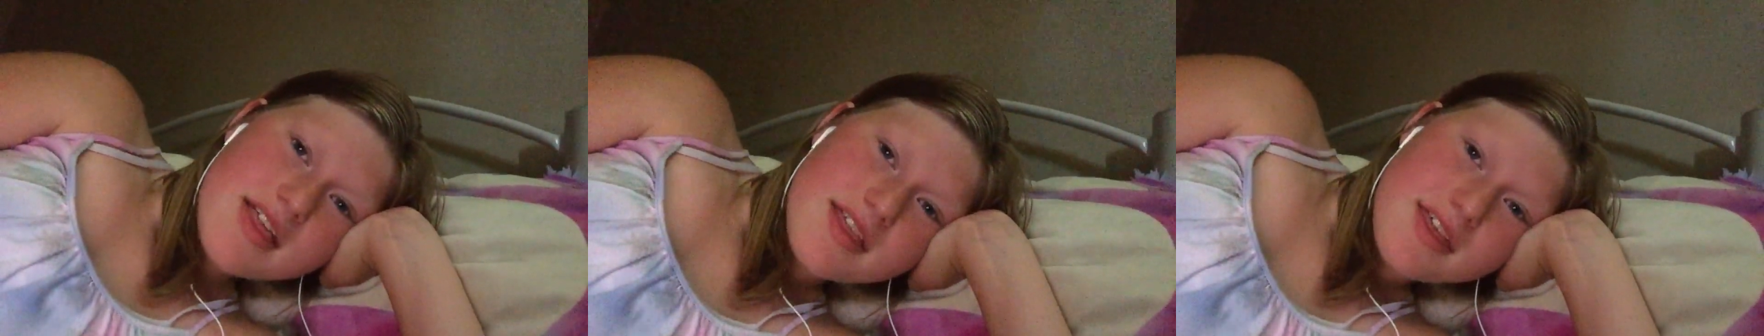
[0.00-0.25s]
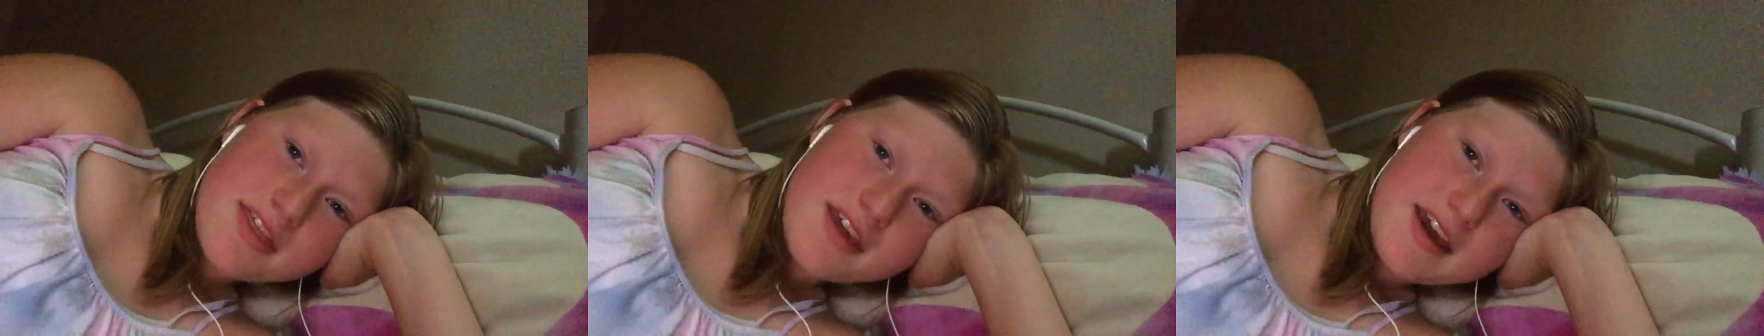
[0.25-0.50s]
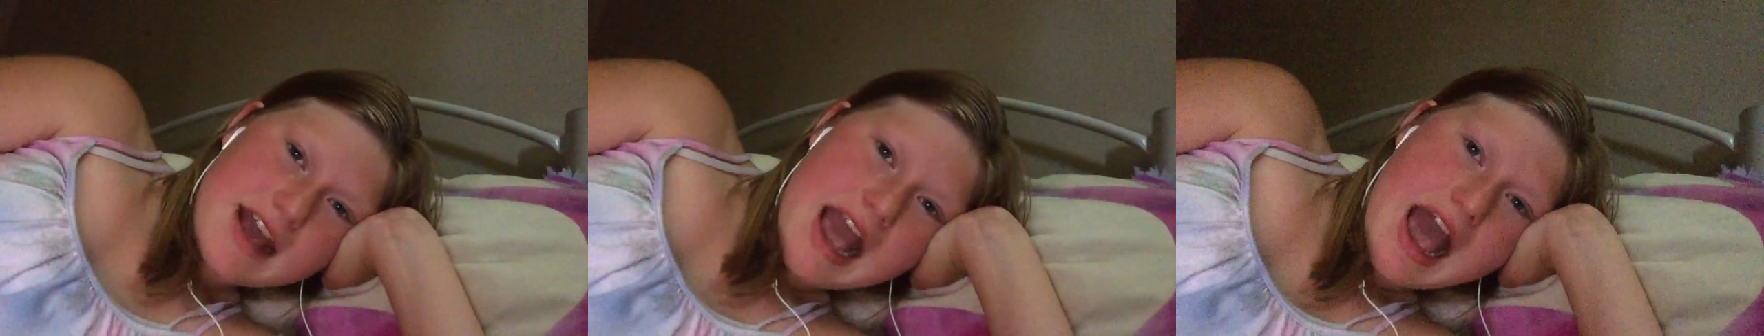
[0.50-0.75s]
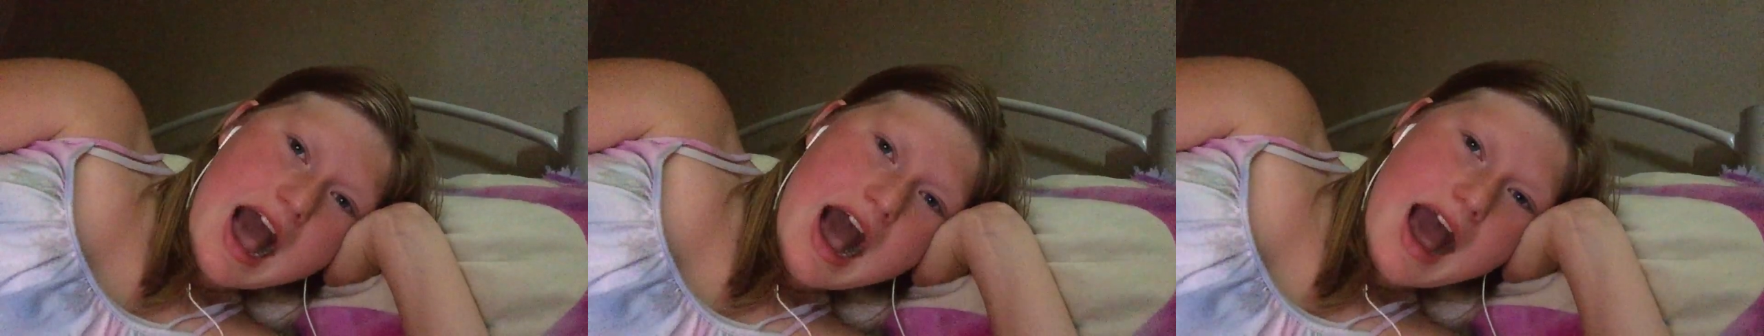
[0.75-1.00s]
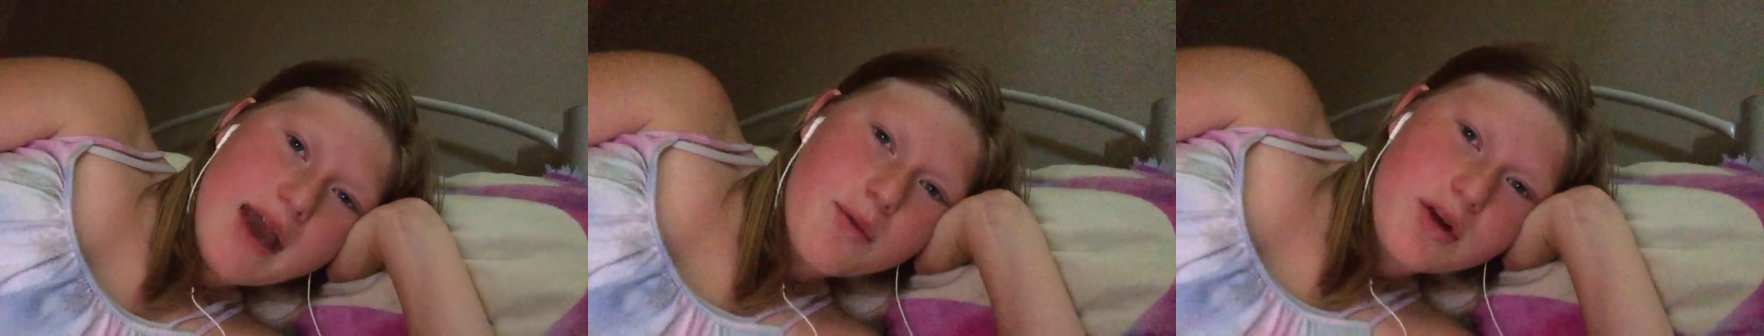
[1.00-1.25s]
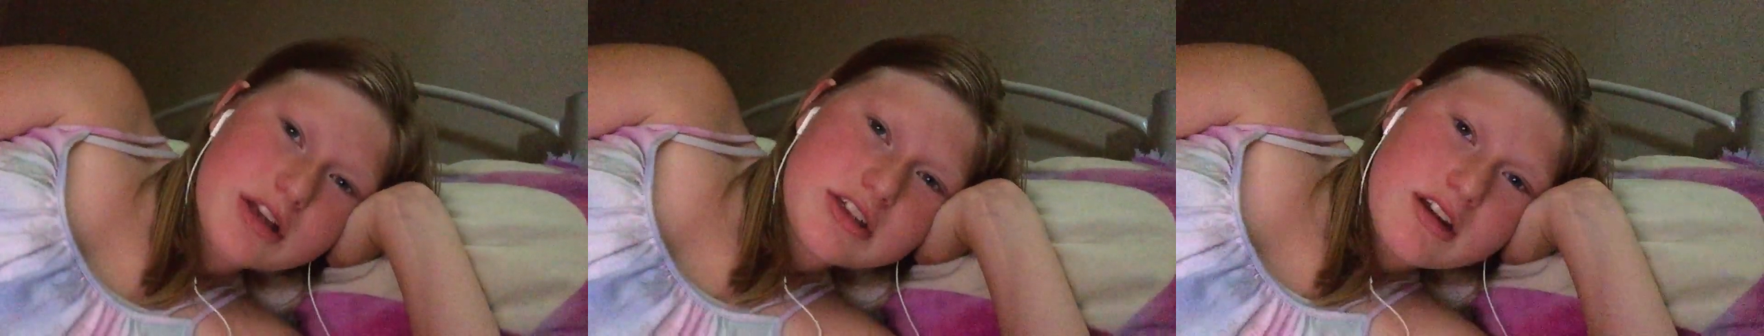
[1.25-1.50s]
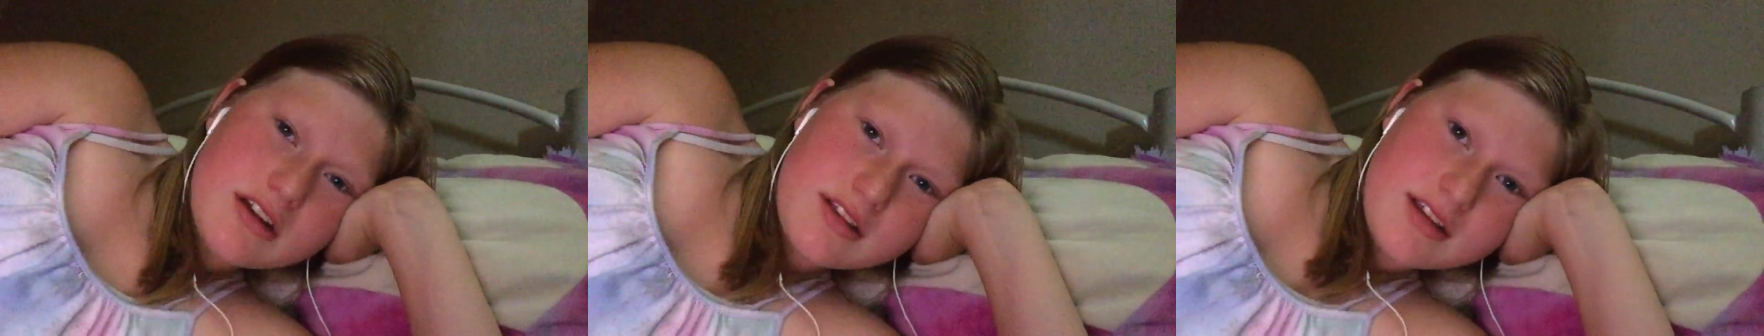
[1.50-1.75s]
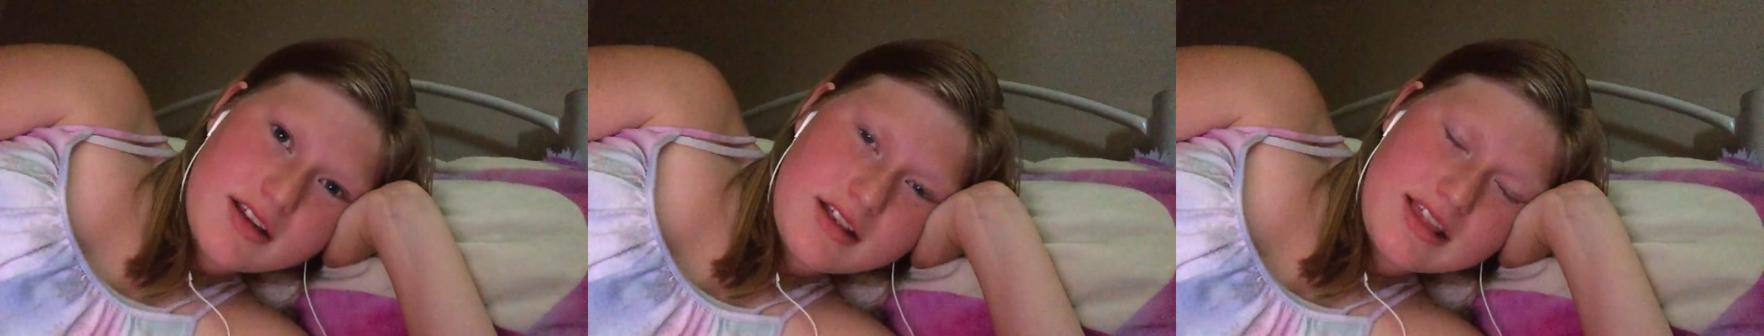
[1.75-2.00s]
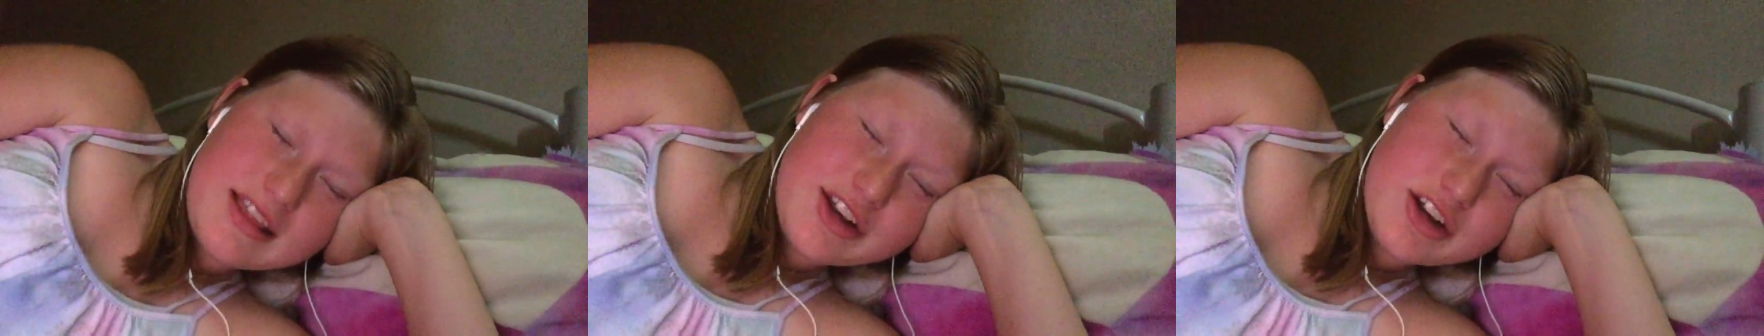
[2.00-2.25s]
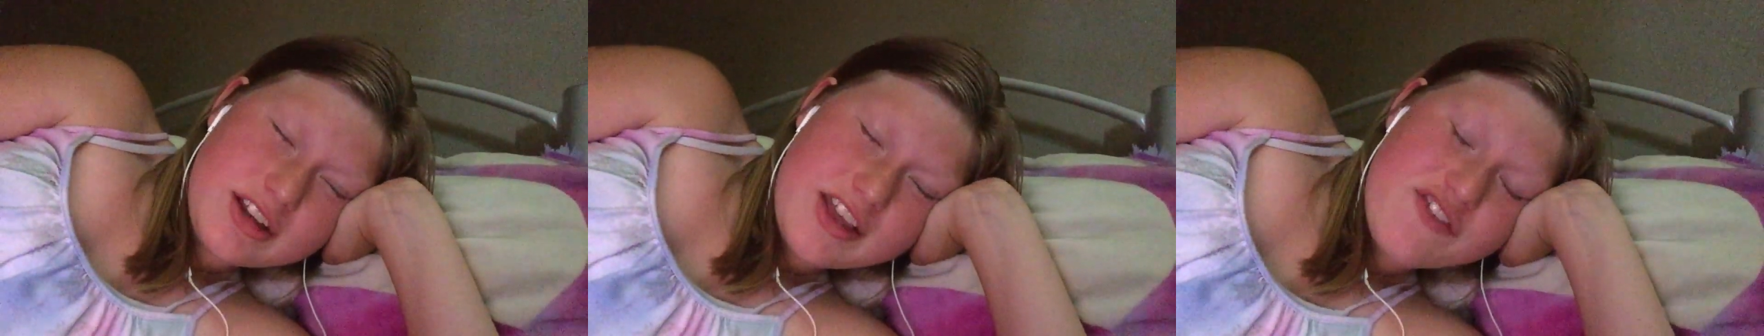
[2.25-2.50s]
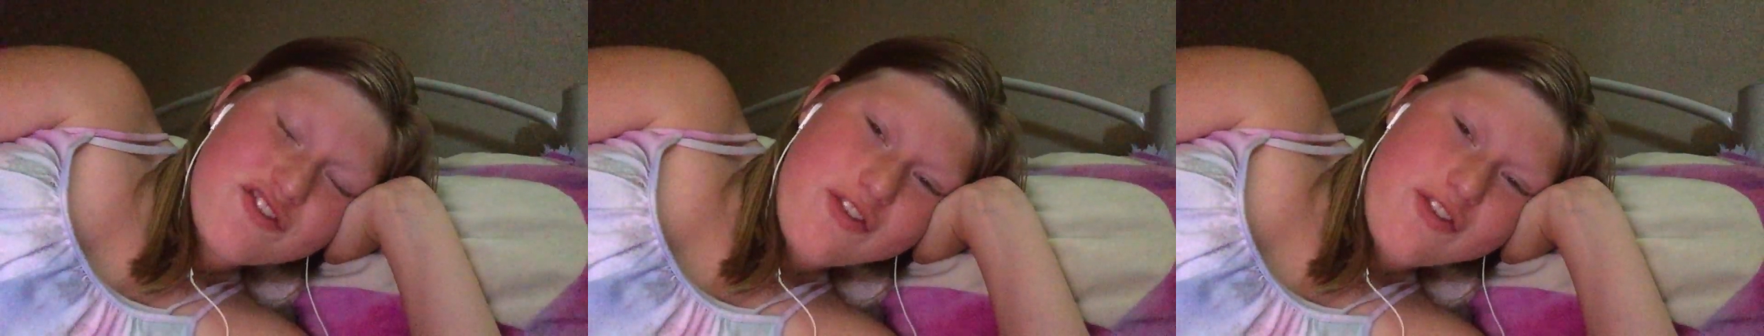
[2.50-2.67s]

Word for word: The thing I worked literally,